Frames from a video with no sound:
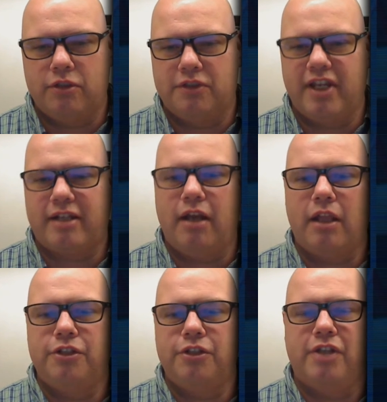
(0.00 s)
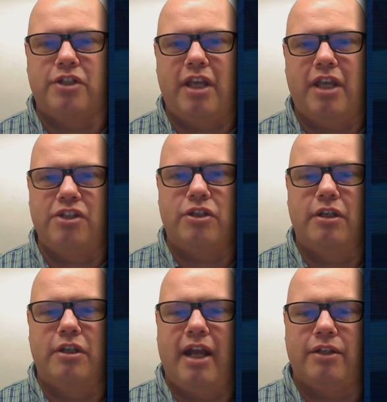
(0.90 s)
to technology
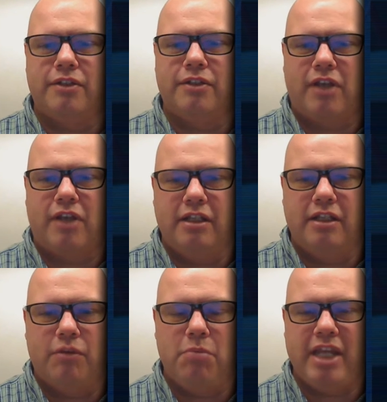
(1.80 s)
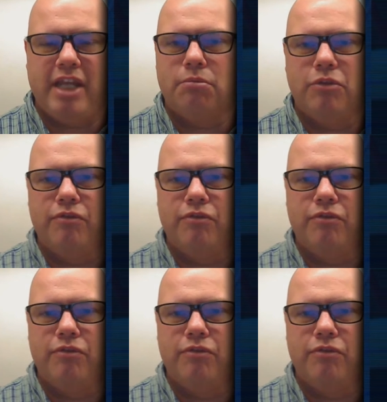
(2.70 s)
education, and now to this idea of a maker